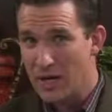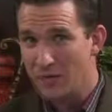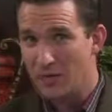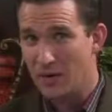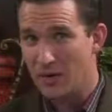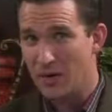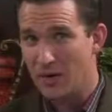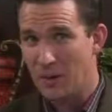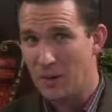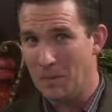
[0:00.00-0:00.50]

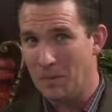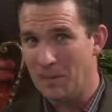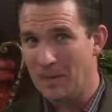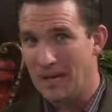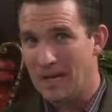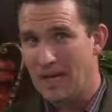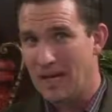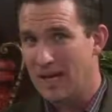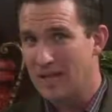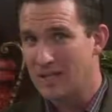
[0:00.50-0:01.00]
from
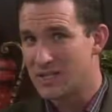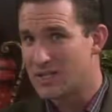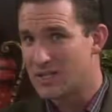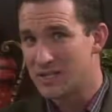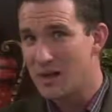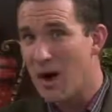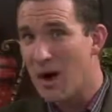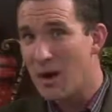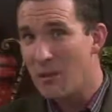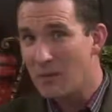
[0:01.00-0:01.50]
and
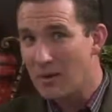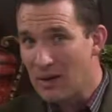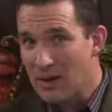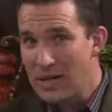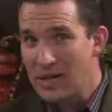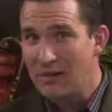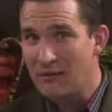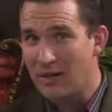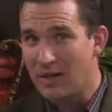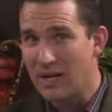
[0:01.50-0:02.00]
stop
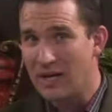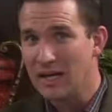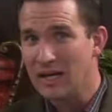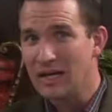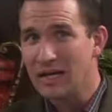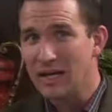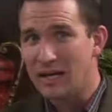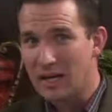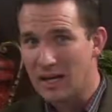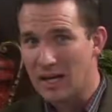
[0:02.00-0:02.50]
living
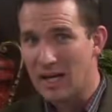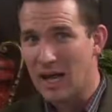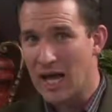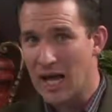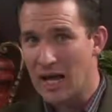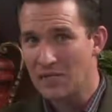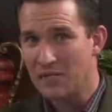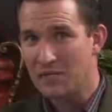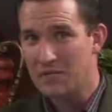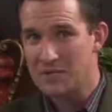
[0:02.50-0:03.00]
a
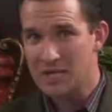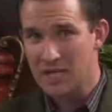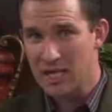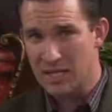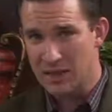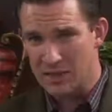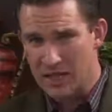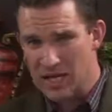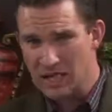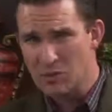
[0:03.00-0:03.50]
life of
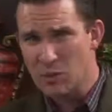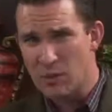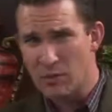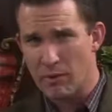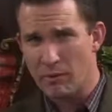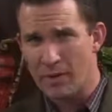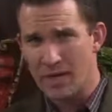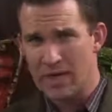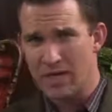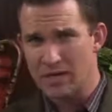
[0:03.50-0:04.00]
sin. That's what
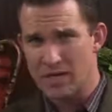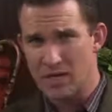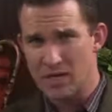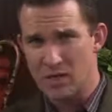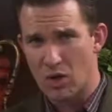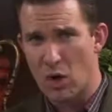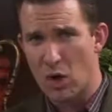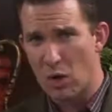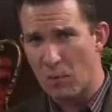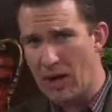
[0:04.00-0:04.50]
repentance is
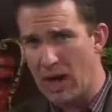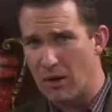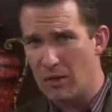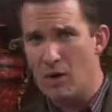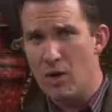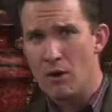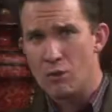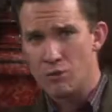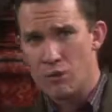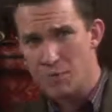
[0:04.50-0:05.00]
all about.
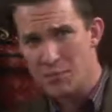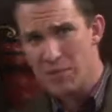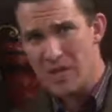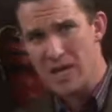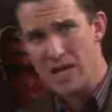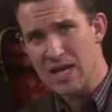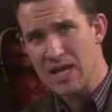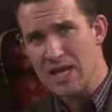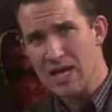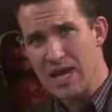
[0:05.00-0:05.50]

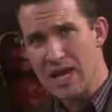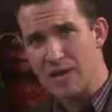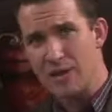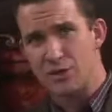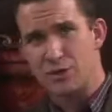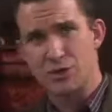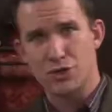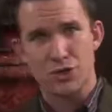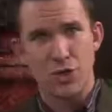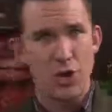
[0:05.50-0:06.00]
Repent
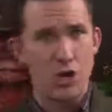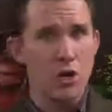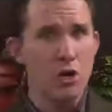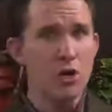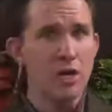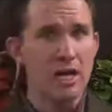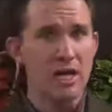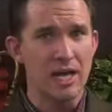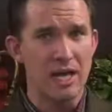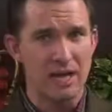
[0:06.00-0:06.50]
and
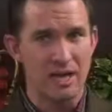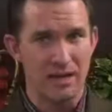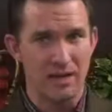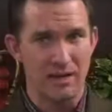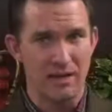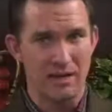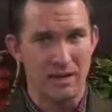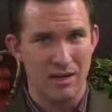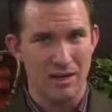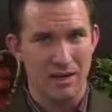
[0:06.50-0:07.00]
turn again
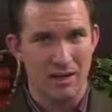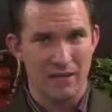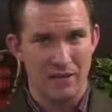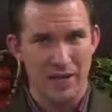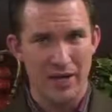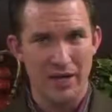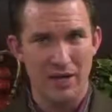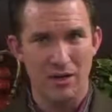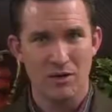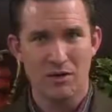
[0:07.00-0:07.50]

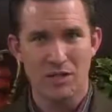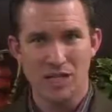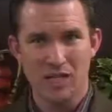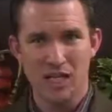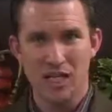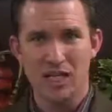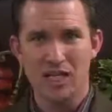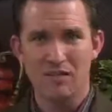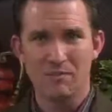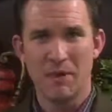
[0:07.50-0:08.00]
that your
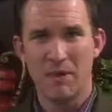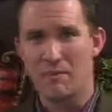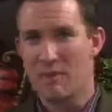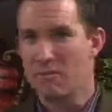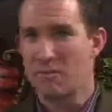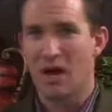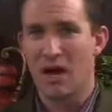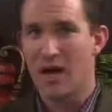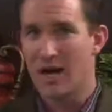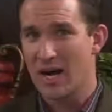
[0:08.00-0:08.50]
sins may be
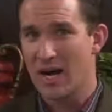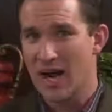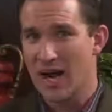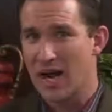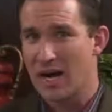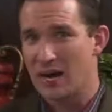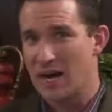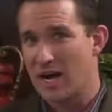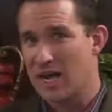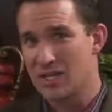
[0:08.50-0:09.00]
blotted
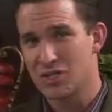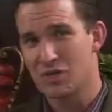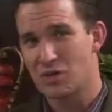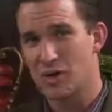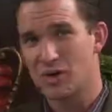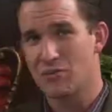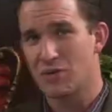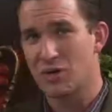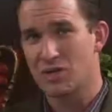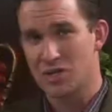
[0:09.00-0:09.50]
out. Acts
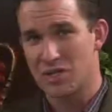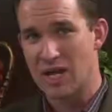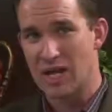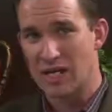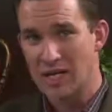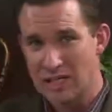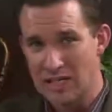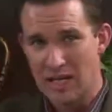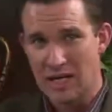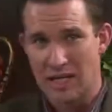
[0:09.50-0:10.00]
3 verse
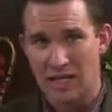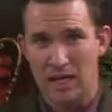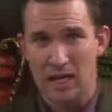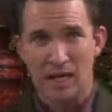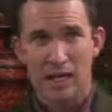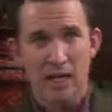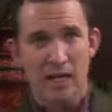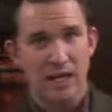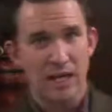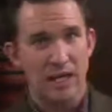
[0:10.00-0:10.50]
19.
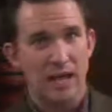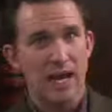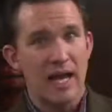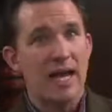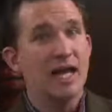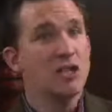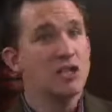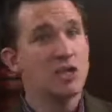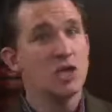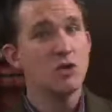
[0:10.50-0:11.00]

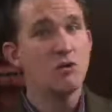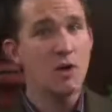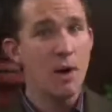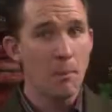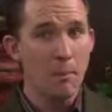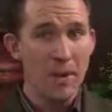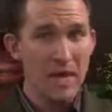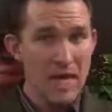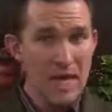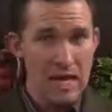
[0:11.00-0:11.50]
Unless you
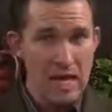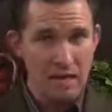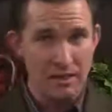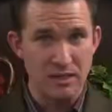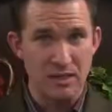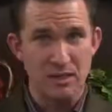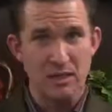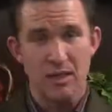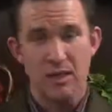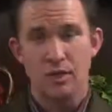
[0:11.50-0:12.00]

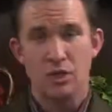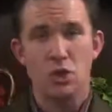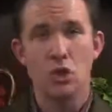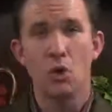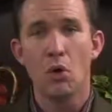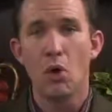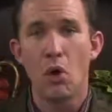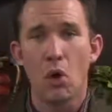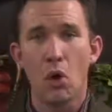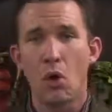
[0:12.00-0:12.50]
repent,
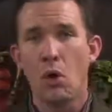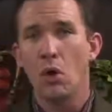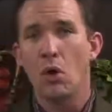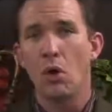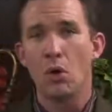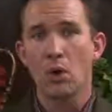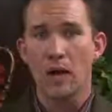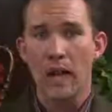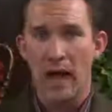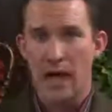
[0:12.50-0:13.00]
you'll
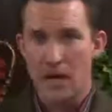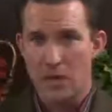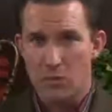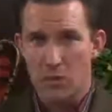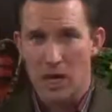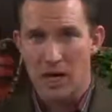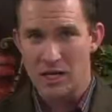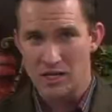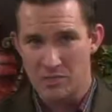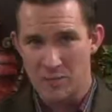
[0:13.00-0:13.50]
all
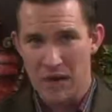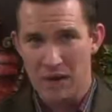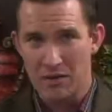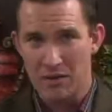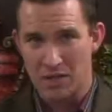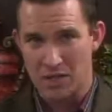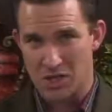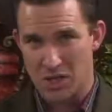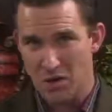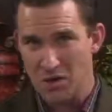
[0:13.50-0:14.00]
likewise
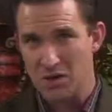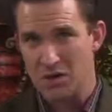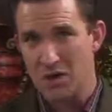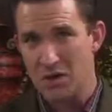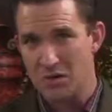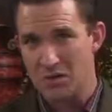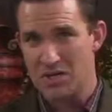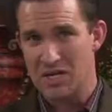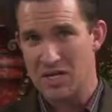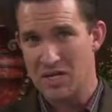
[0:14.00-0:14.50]
perish. Luke
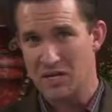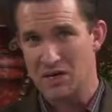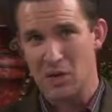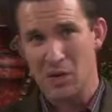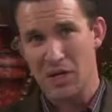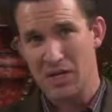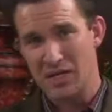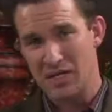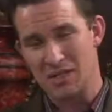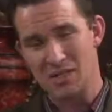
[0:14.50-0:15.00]
13
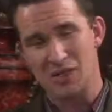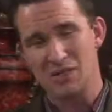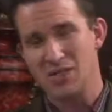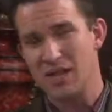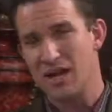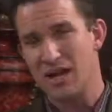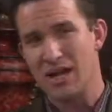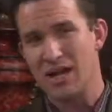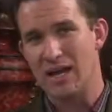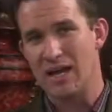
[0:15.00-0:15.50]
3. And so
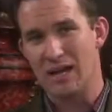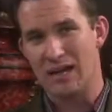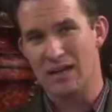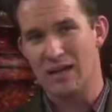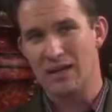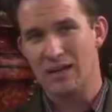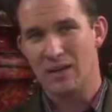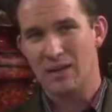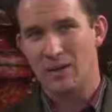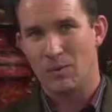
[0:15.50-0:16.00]
today
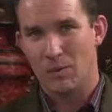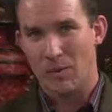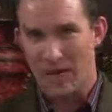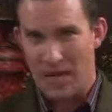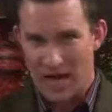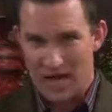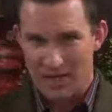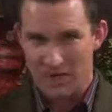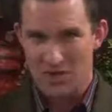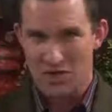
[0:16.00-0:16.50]
we
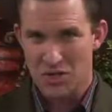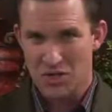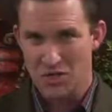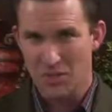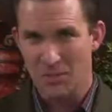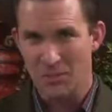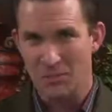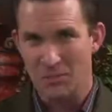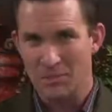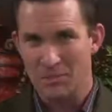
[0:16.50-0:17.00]
ask
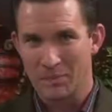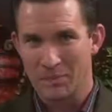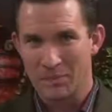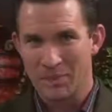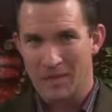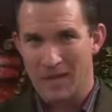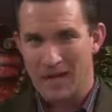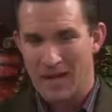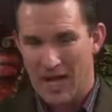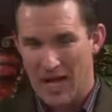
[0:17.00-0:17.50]
you,
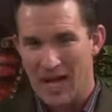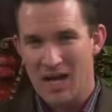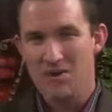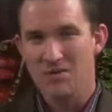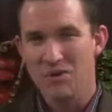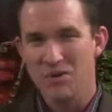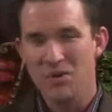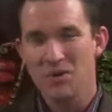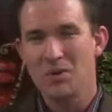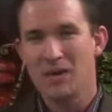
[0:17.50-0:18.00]
have
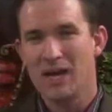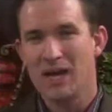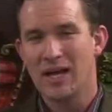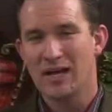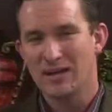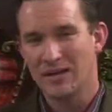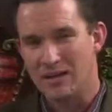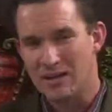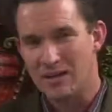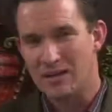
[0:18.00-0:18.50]
you
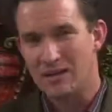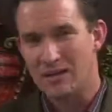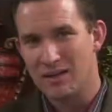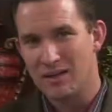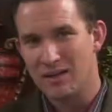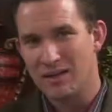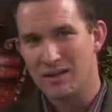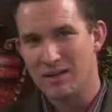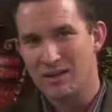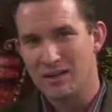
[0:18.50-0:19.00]
let
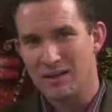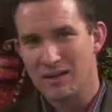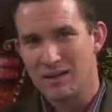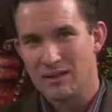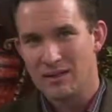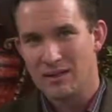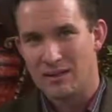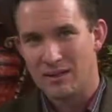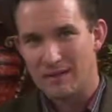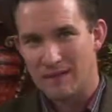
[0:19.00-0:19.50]
God
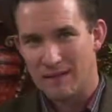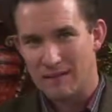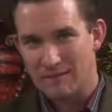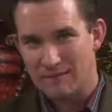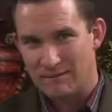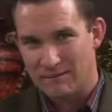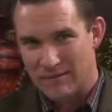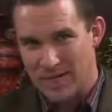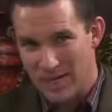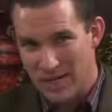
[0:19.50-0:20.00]

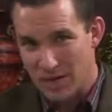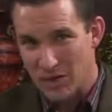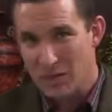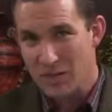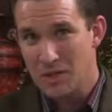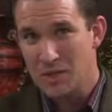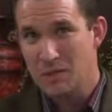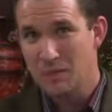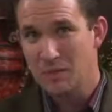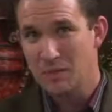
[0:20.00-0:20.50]
tell
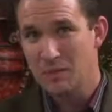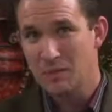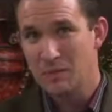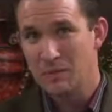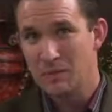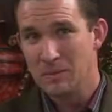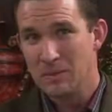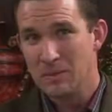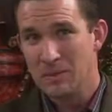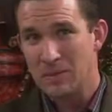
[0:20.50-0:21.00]
you
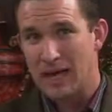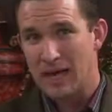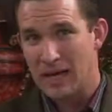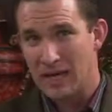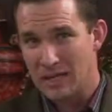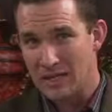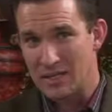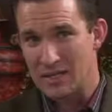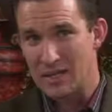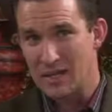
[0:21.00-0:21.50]
how
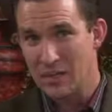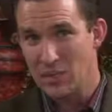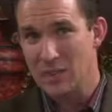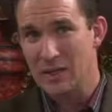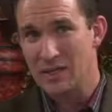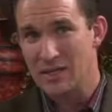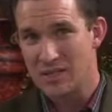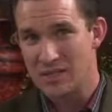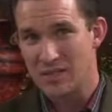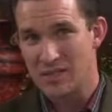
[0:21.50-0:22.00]
to deal
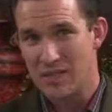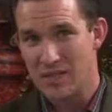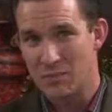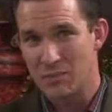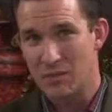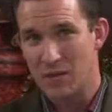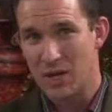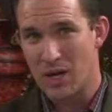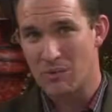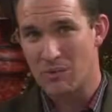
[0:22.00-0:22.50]
with the sin
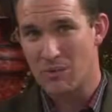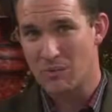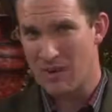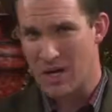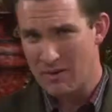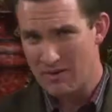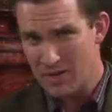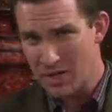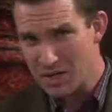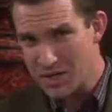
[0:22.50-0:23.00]
problem.
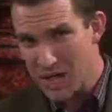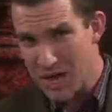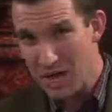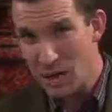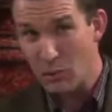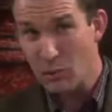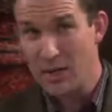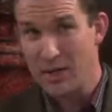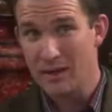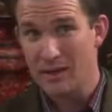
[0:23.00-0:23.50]
Have you
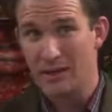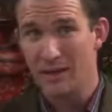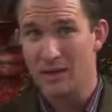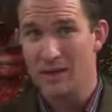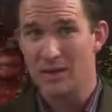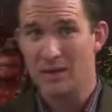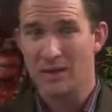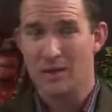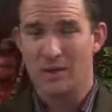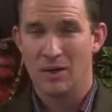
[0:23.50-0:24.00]
dealt with it
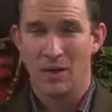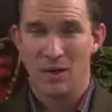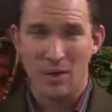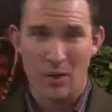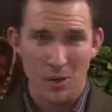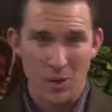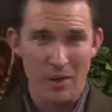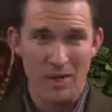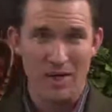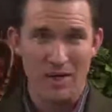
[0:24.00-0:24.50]

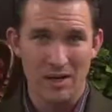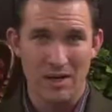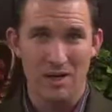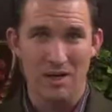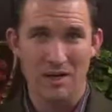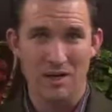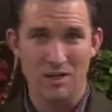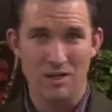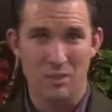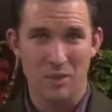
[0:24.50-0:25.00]
according to
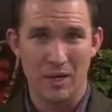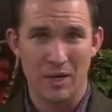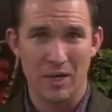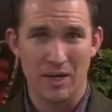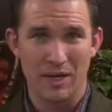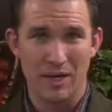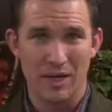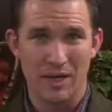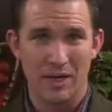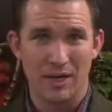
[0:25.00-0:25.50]
God's
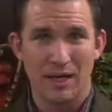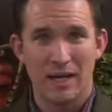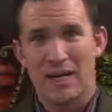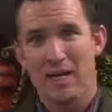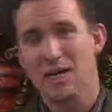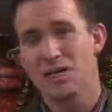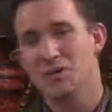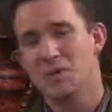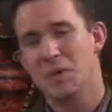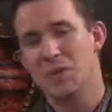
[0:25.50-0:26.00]
way?
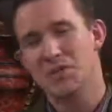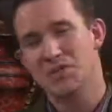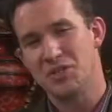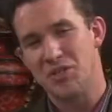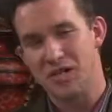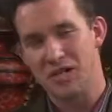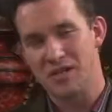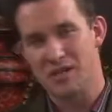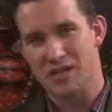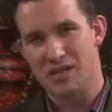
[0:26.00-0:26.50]
Here's what
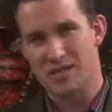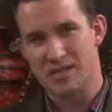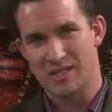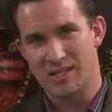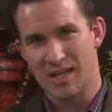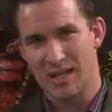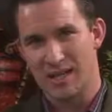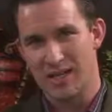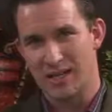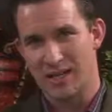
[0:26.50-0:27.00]
Jesus
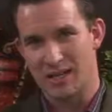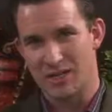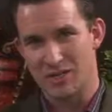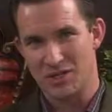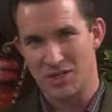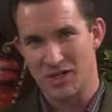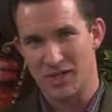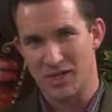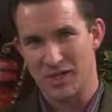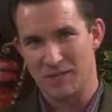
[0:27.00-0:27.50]
said
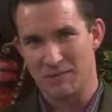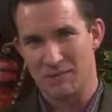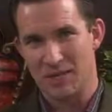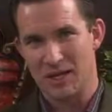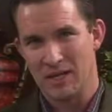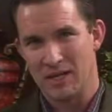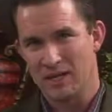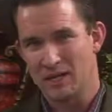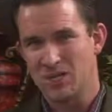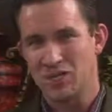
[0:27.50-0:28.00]
initially.
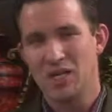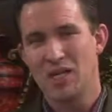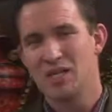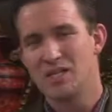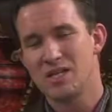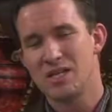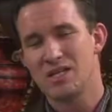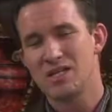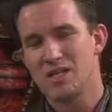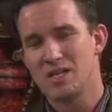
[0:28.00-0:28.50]

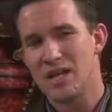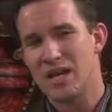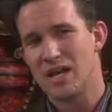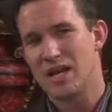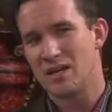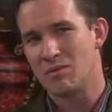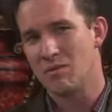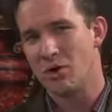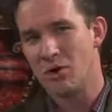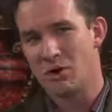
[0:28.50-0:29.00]
Jesus said
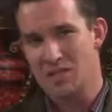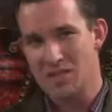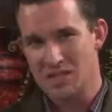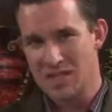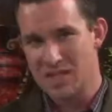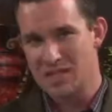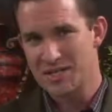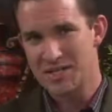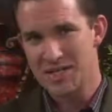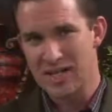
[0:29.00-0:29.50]
in Mark
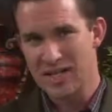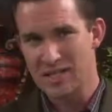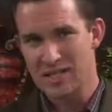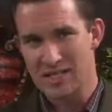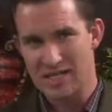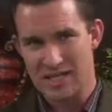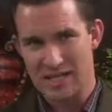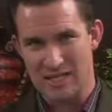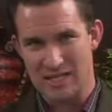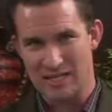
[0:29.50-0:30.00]
16,
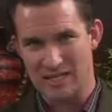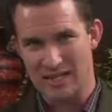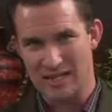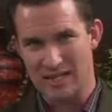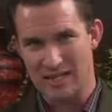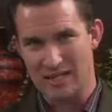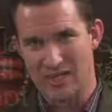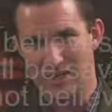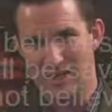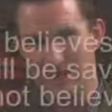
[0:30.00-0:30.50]
16,